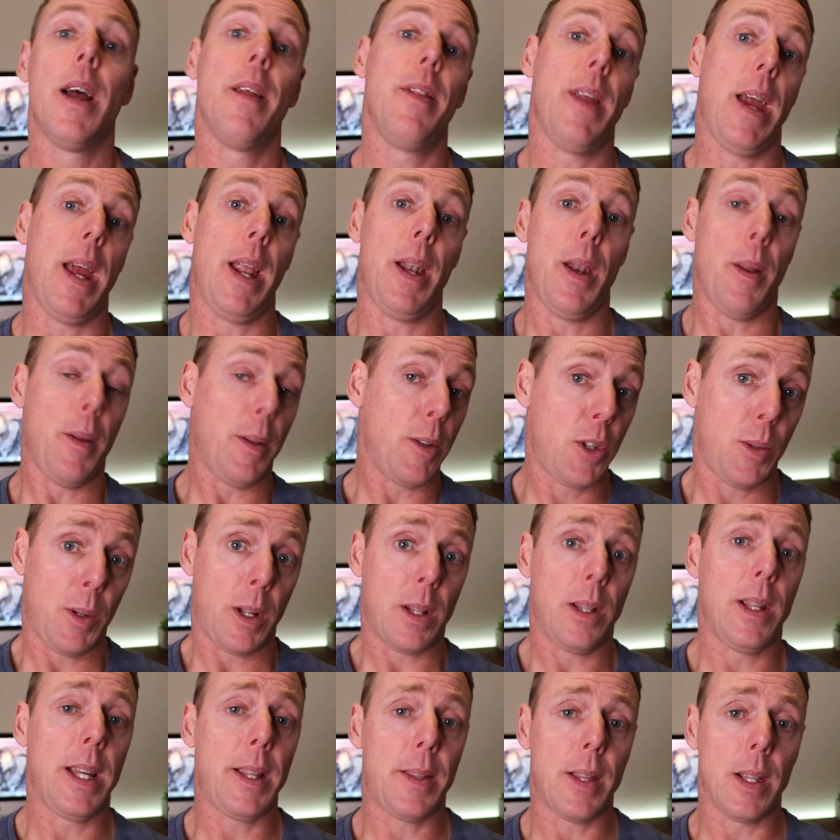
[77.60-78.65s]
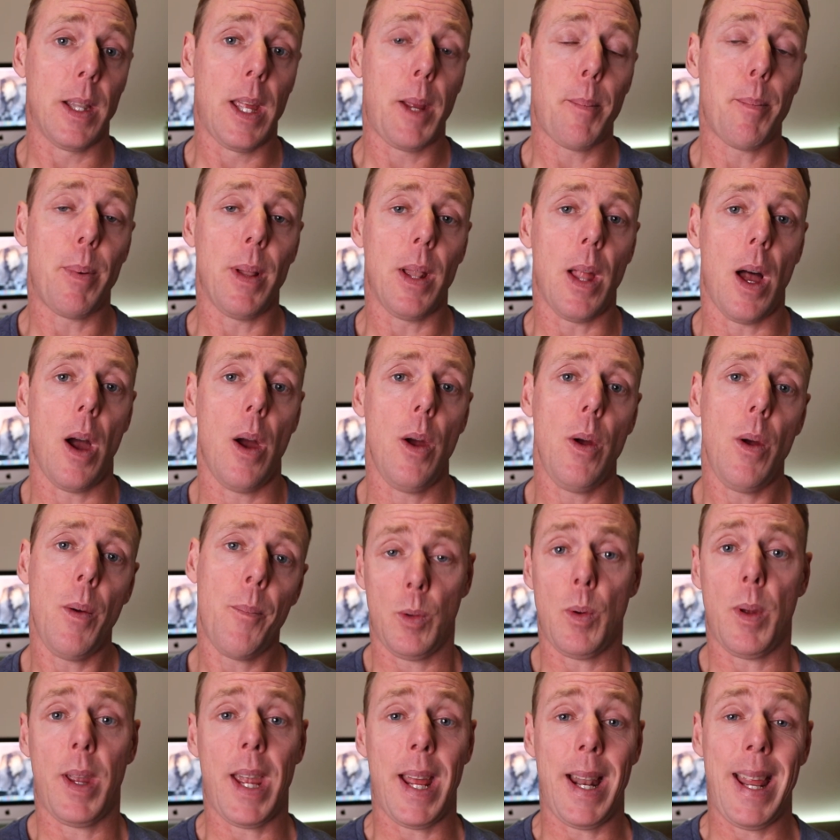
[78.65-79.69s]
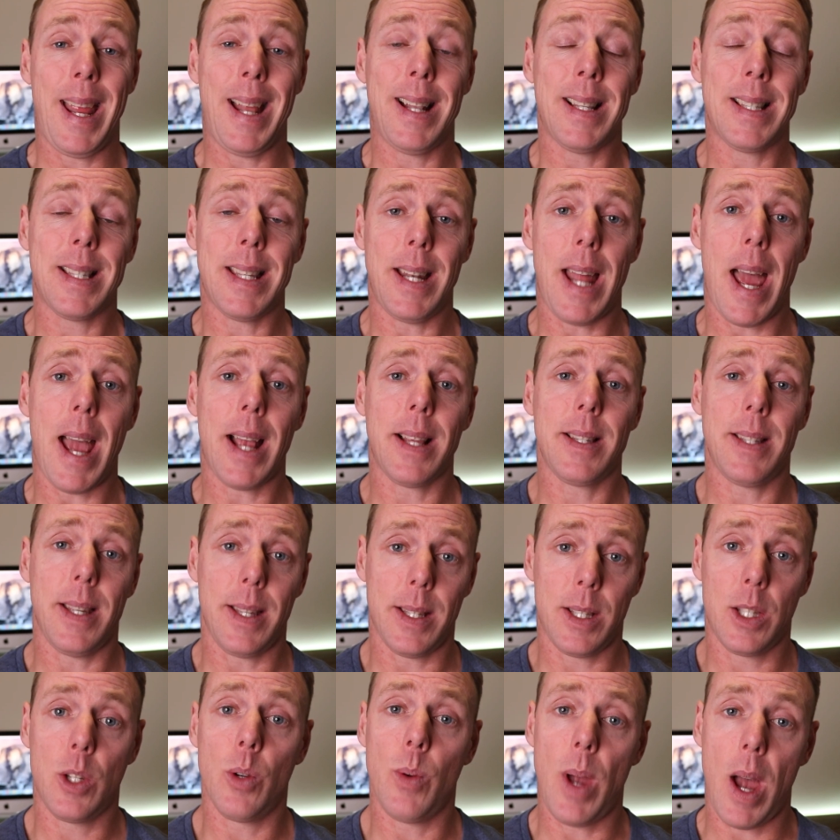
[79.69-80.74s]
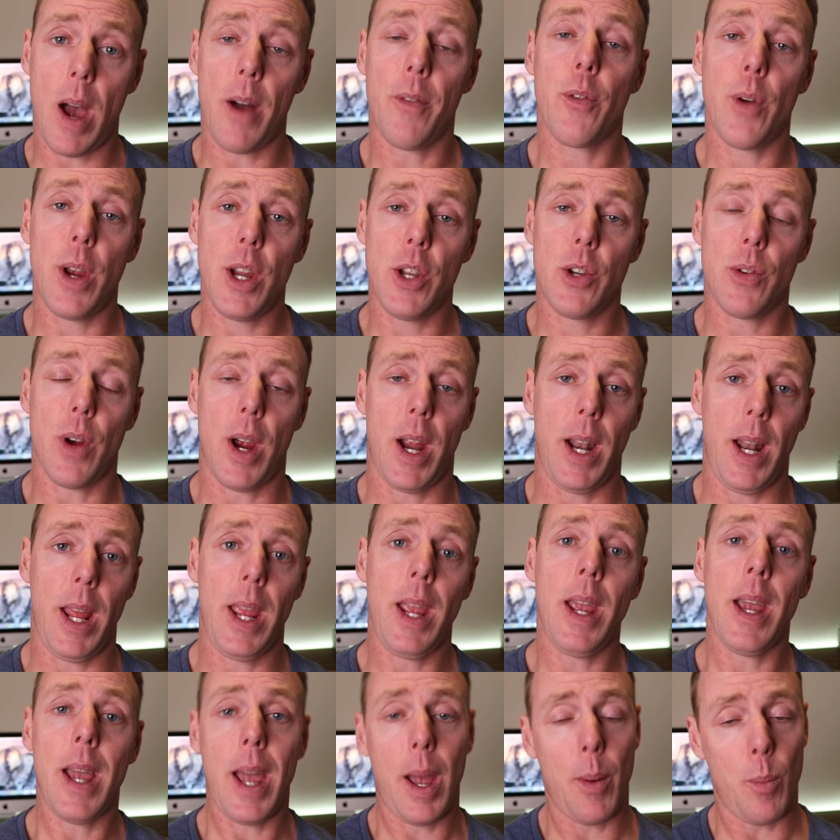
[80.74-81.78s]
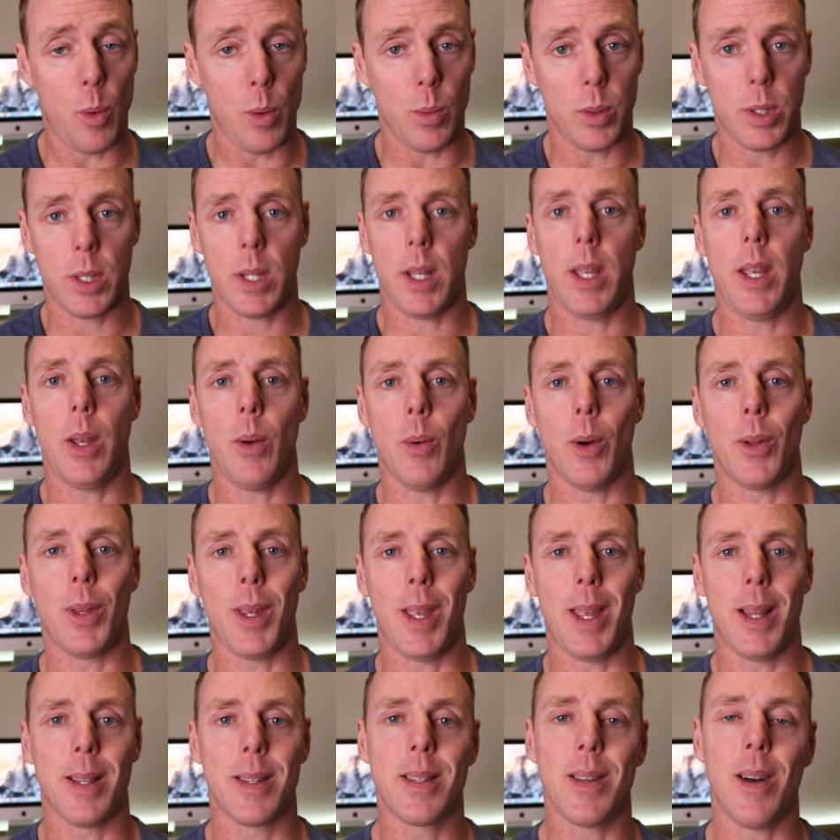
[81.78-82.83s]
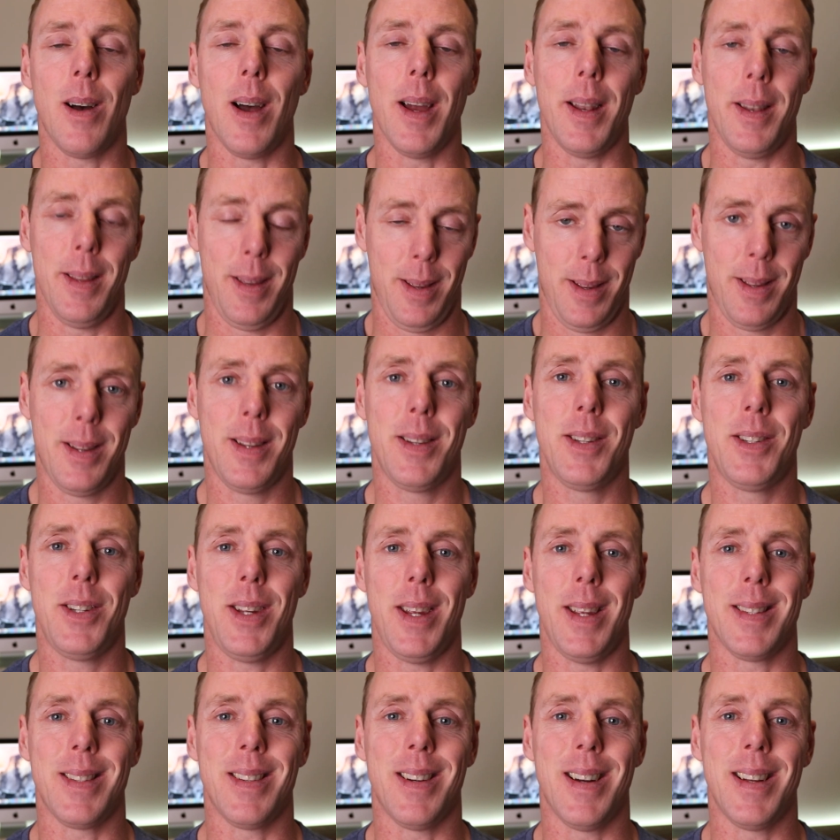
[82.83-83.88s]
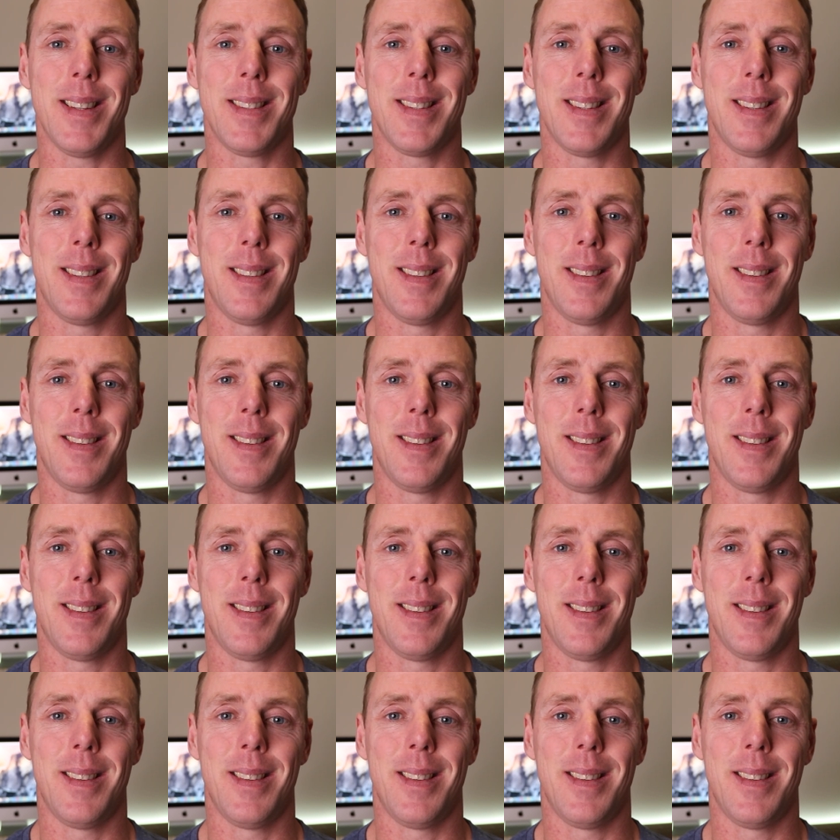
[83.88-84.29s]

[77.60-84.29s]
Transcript: then click the link below, get instant access to our free training, and we'll see you on the inside. Cheers, guys.